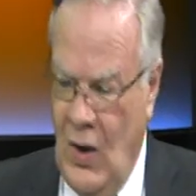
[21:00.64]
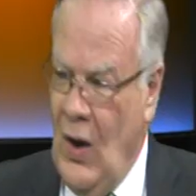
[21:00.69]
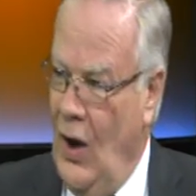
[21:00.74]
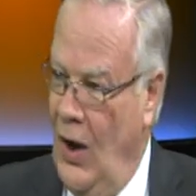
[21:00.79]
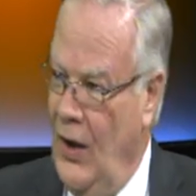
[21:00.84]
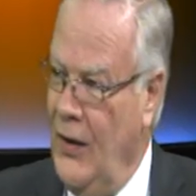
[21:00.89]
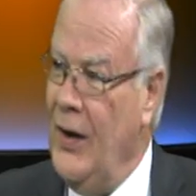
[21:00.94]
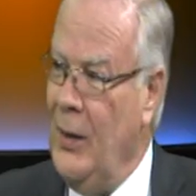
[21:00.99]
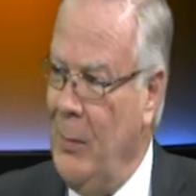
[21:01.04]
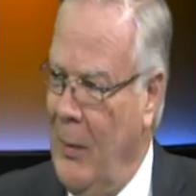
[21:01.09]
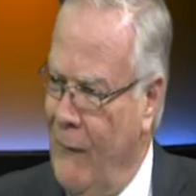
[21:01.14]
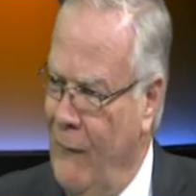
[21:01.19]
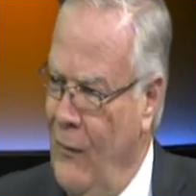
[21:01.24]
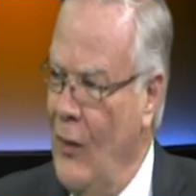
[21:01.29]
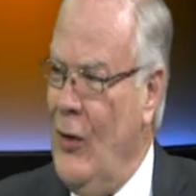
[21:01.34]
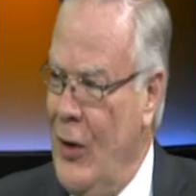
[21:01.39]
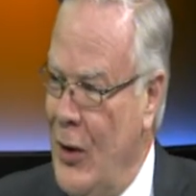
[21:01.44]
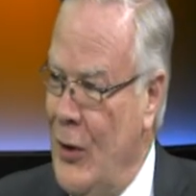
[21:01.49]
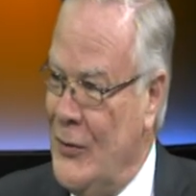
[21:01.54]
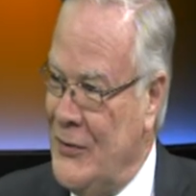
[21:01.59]
I think it'll be
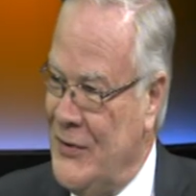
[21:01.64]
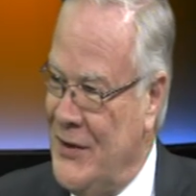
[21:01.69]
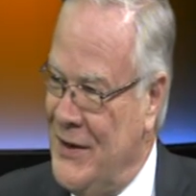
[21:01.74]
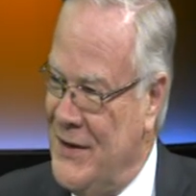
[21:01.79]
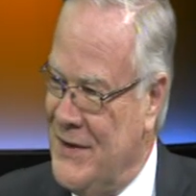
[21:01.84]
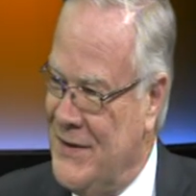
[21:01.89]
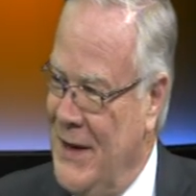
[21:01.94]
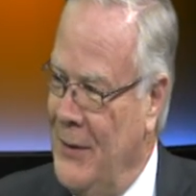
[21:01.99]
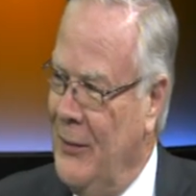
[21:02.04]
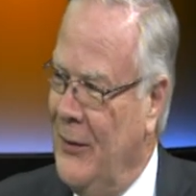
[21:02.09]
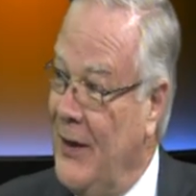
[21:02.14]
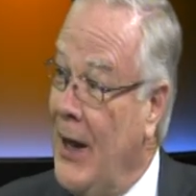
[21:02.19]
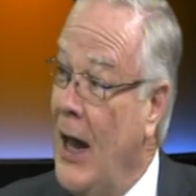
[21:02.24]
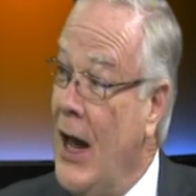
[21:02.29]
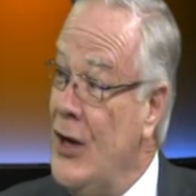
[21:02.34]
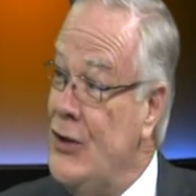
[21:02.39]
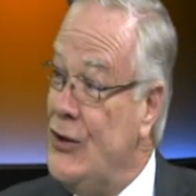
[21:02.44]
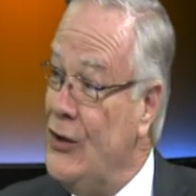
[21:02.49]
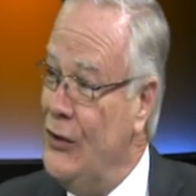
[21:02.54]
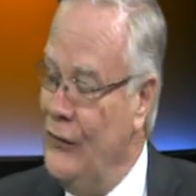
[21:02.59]
very interesting to see what the
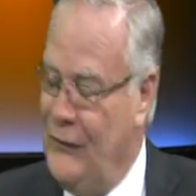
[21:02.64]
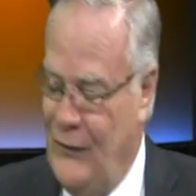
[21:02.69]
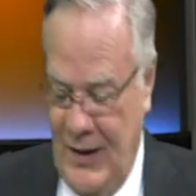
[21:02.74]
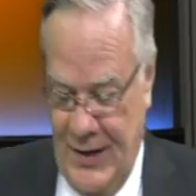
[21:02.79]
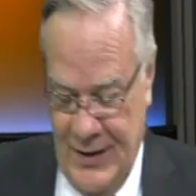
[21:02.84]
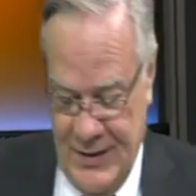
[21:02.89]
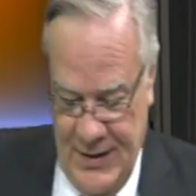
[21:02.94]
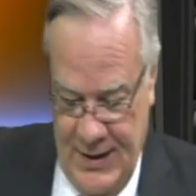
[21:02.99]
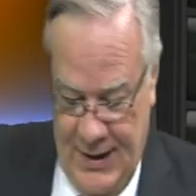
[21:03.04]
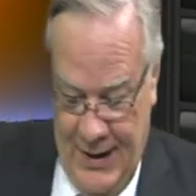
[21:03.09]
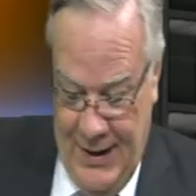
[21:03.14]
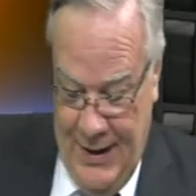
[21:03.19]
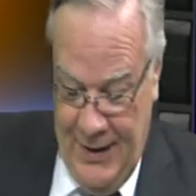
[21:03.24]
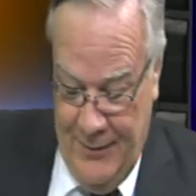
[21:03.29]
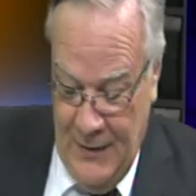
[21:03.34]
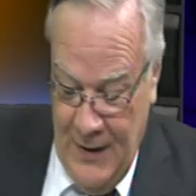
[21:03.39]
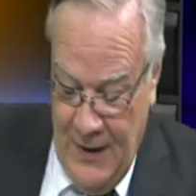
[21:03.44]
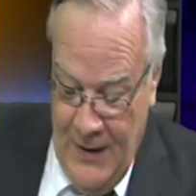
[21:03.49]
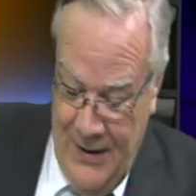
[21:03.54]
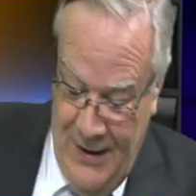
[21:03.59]
aging effects are,
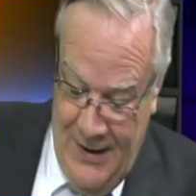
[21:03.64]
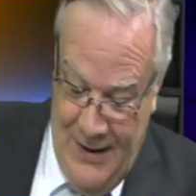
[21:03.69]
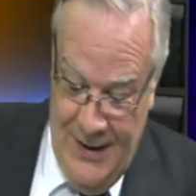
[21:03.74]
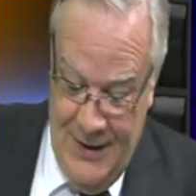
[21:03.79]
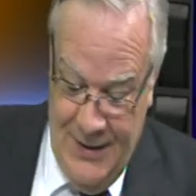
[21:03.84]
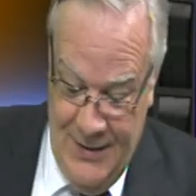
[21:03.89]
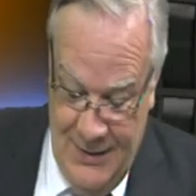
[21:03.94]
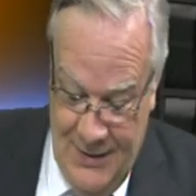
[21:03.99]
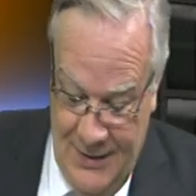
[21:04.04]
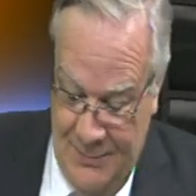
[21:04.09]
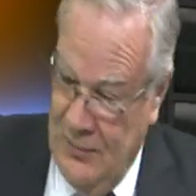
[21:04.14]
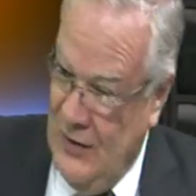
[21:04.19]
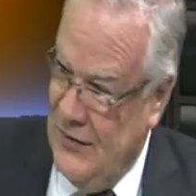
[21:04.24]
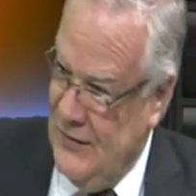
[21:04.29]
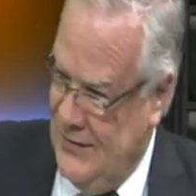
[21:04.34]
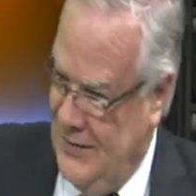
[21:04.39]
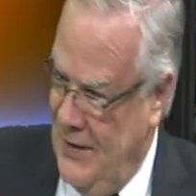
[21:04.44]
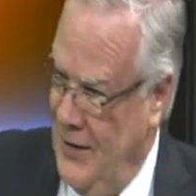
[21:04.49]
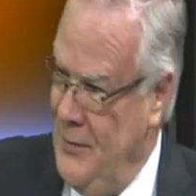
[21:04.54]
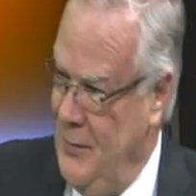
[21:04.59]
because yes. uh,
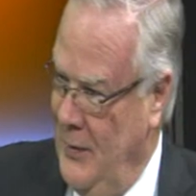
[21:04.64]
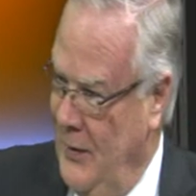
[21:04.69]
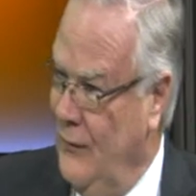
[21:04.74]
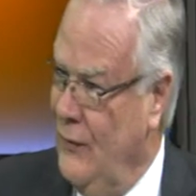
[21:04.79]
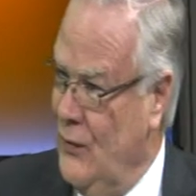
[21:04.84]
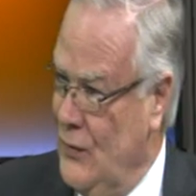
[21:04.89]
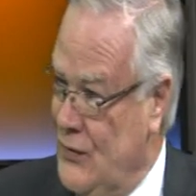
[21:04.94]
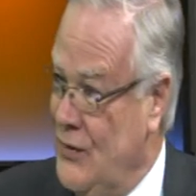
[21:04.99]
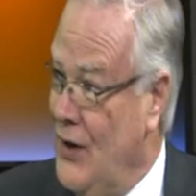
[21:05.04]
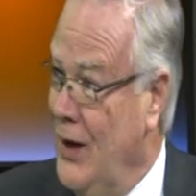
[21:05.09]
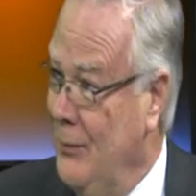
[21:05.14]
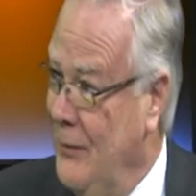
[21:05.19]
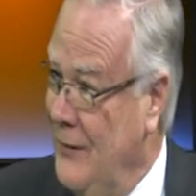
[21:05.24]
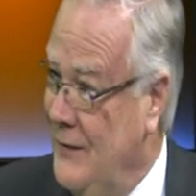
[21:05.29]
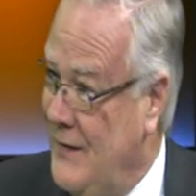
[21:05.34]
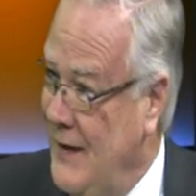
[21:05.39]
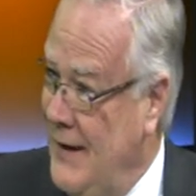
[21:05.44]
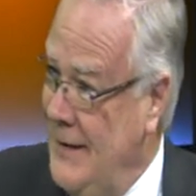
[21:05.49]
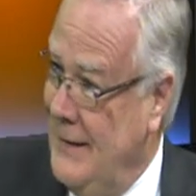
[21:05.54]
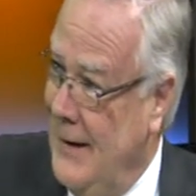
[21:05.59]
it's going to be the first time we've
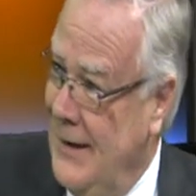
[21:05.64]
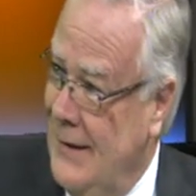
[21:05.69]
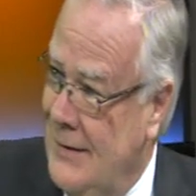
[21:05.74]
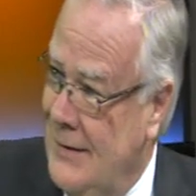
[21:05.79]
seen that